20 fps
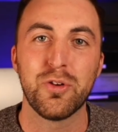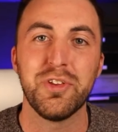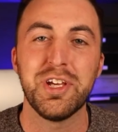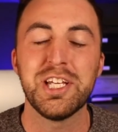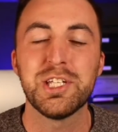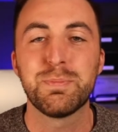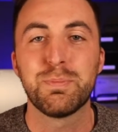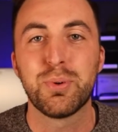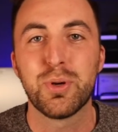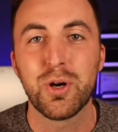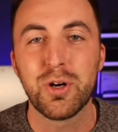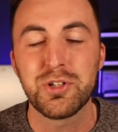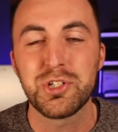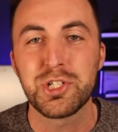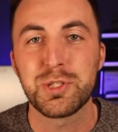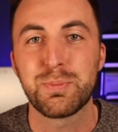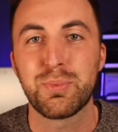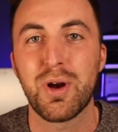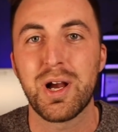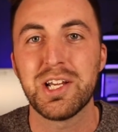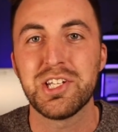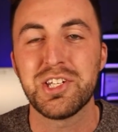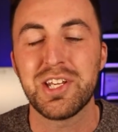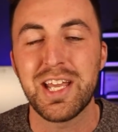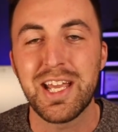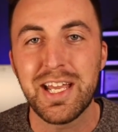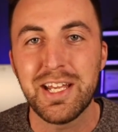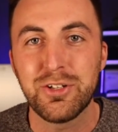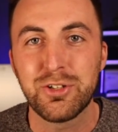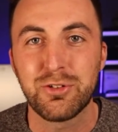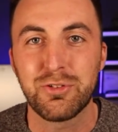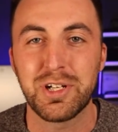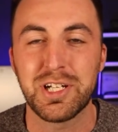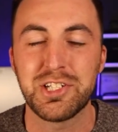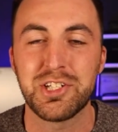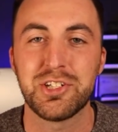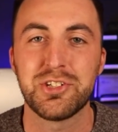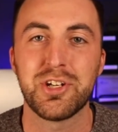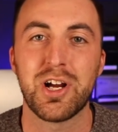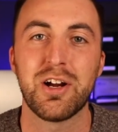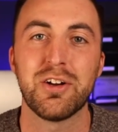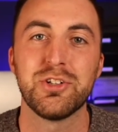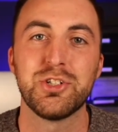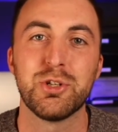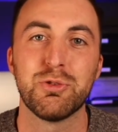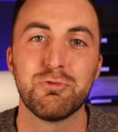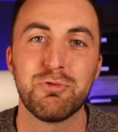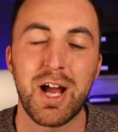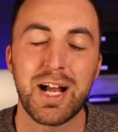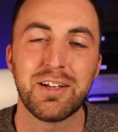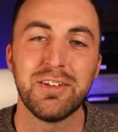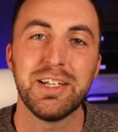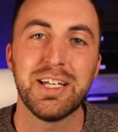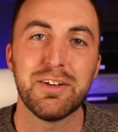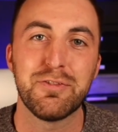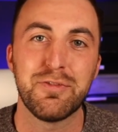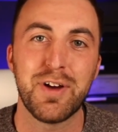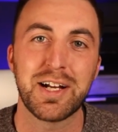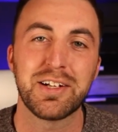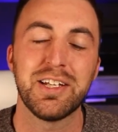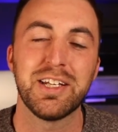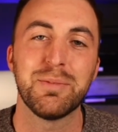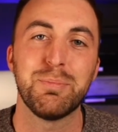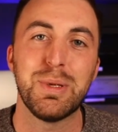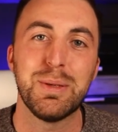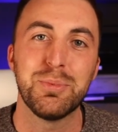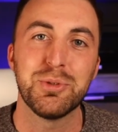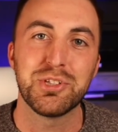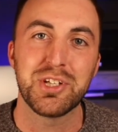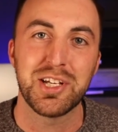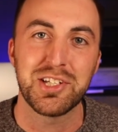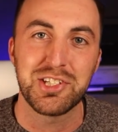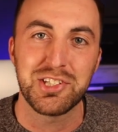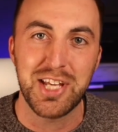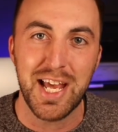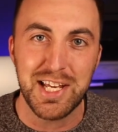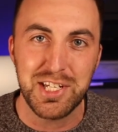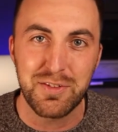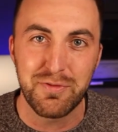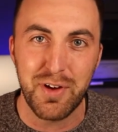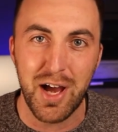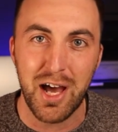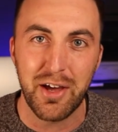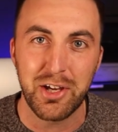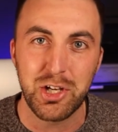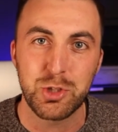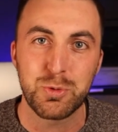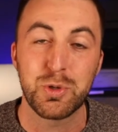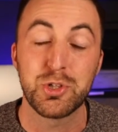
These purchase price increases are directly affecting people's assessed values,